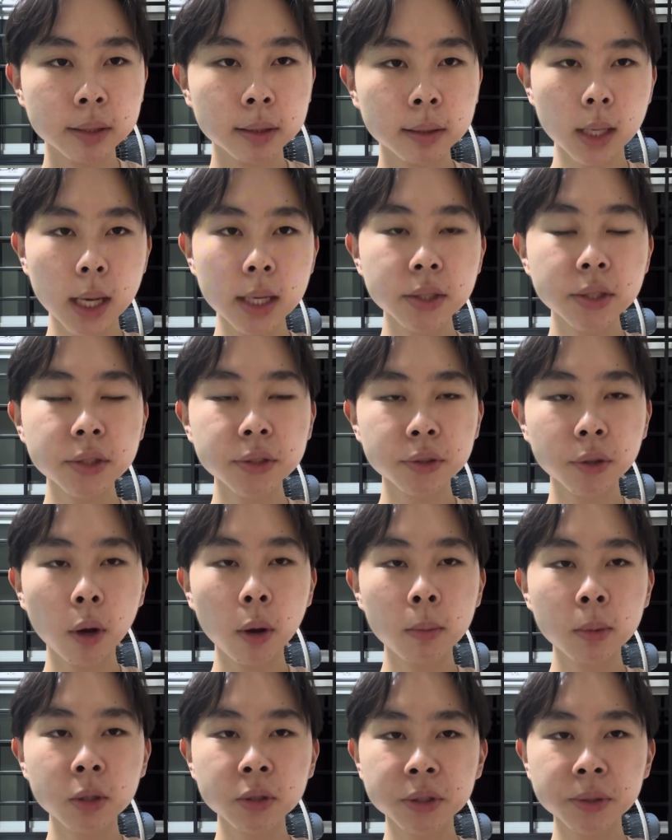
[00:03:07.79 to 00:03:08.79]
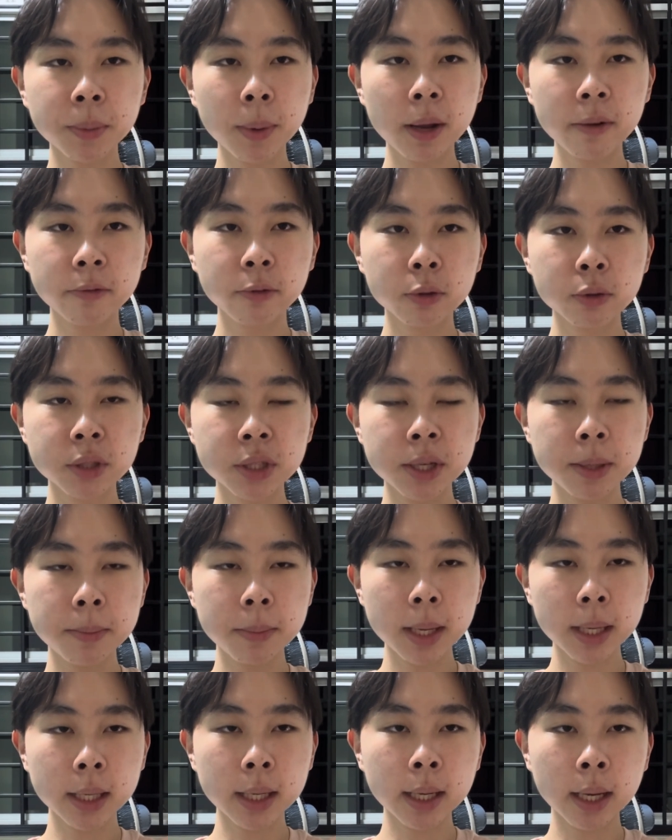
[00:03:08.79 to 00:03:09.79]
and just normal smartphone chip
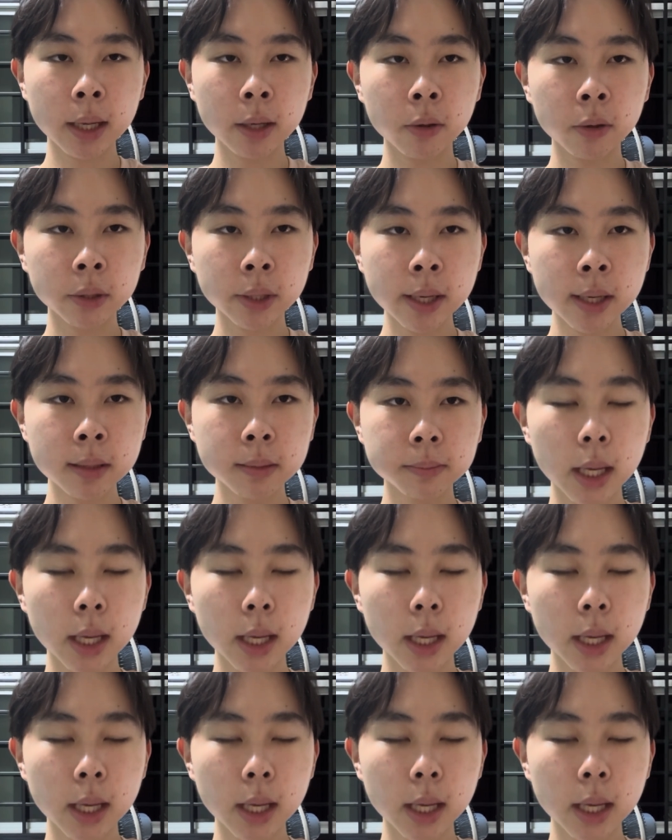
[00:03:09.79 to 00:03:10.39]
making and all that.